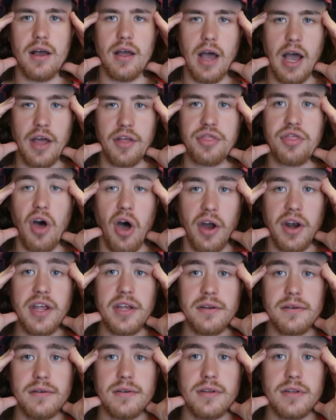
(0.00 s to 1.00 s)
I thought
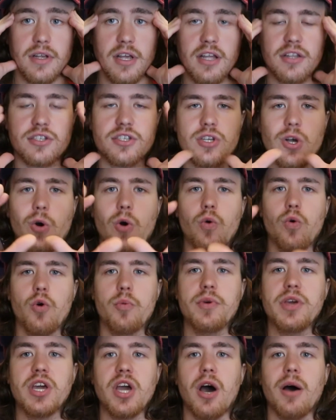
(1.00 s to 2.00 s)
it and so it will
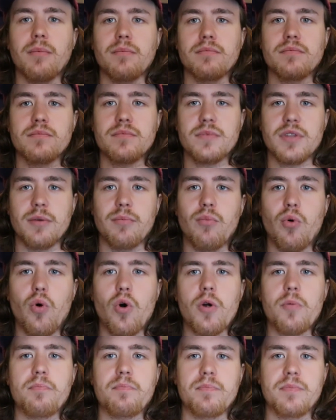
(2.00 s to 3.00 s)
become.
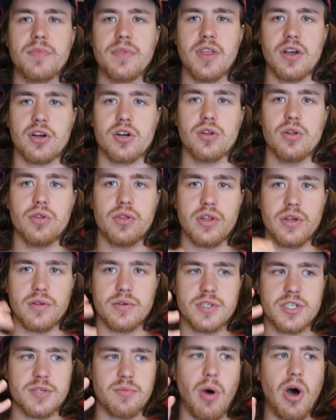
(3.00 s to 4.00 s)
The
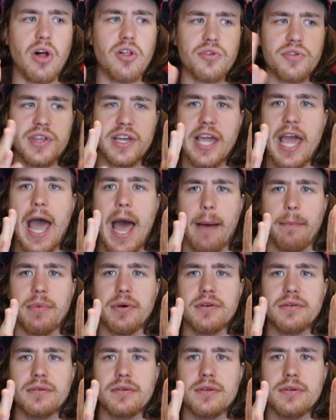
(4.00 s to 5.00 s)
smaller the gap
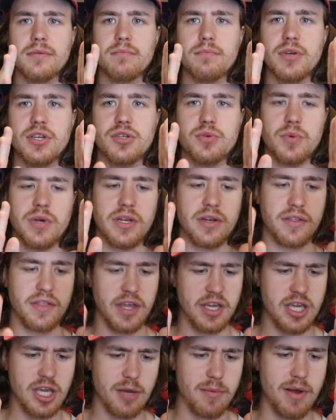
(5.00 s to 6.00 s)
between
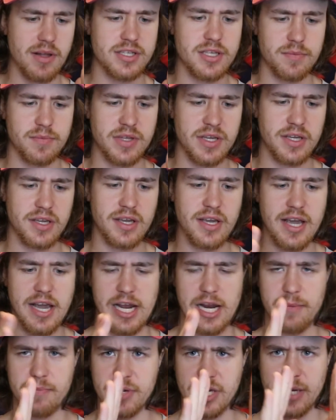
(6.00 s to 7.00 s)
thinking about something
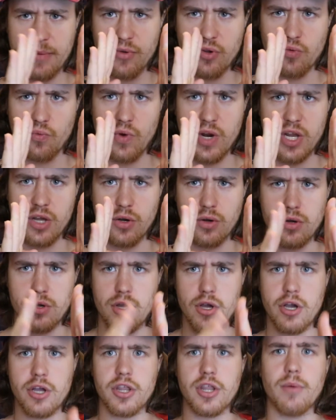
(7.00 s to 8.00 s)
and it becoming real,
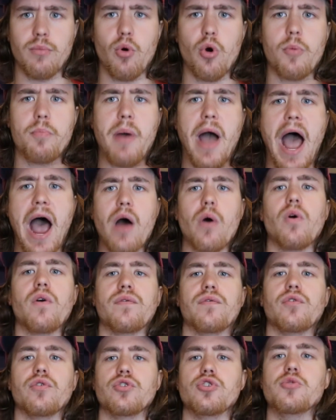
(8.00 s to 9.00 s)
the more
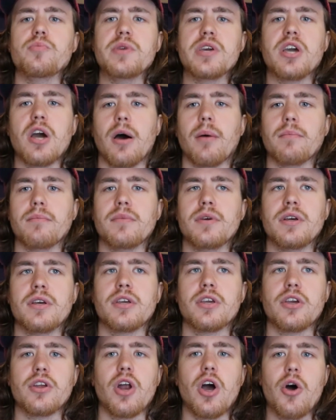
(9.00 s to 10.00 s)
powerful you become.
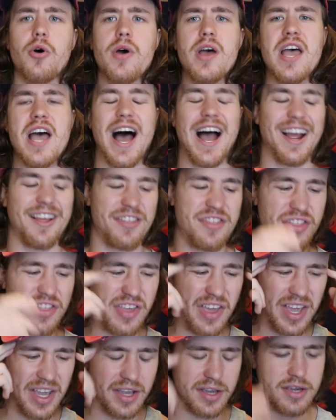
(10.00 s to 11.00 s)
I
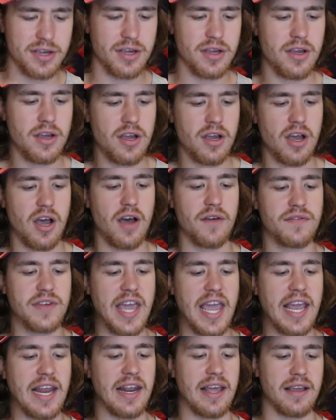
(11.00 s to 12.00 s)
think of
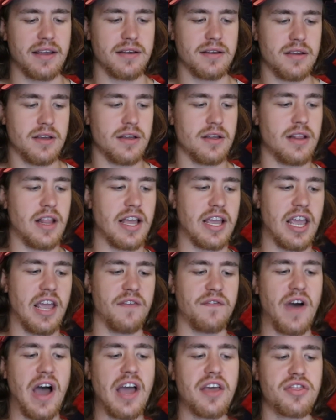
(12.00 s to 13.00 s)
gaining, like
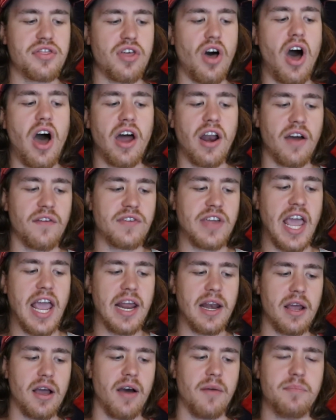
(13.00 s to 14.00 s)
if I thought of
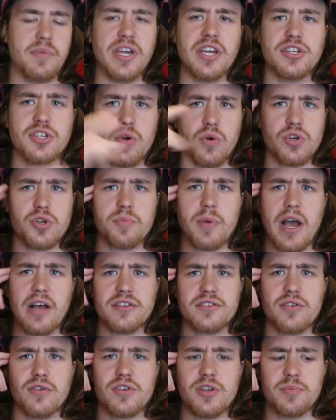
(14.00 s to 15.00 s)
being 200
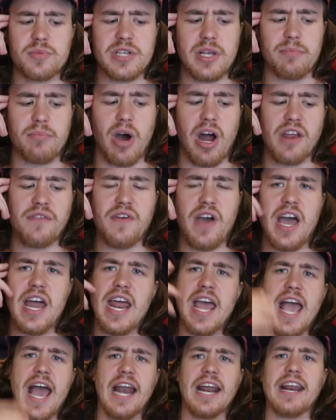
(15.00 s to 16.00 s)
pounds, 13% body
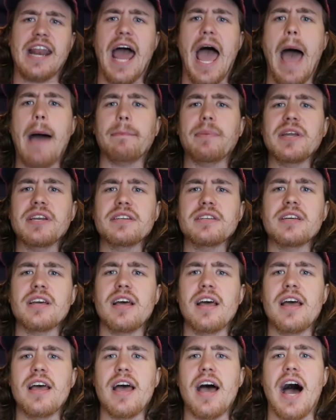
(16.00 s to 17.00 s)
fat, and it happened,
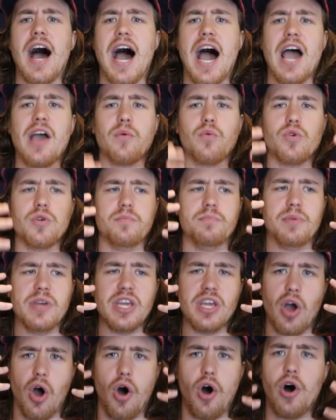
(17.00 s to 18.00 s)
I would
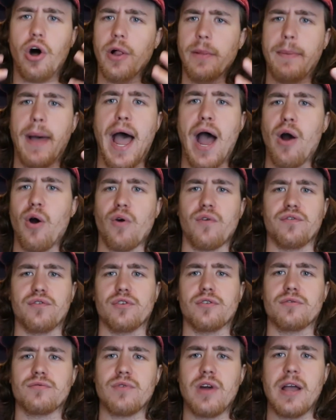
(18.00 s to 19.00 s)
be all
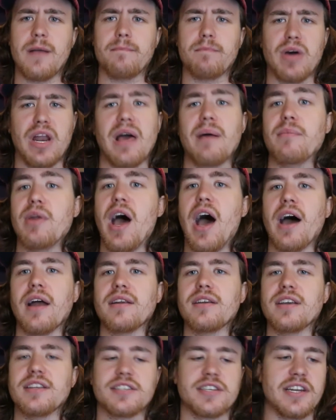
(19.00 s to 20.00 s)
powerful, right? But I'm
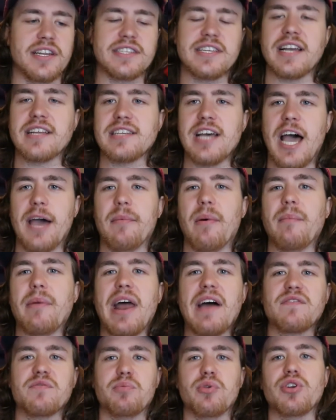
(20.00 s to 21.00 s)
not. It's gonna take time. I'm
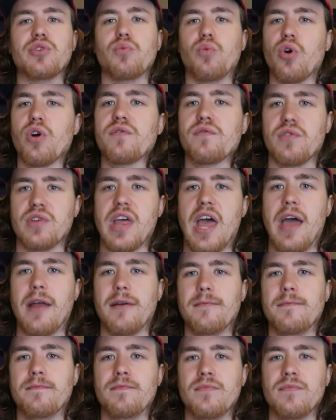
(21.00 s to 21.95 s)
gonna have to put in work for that,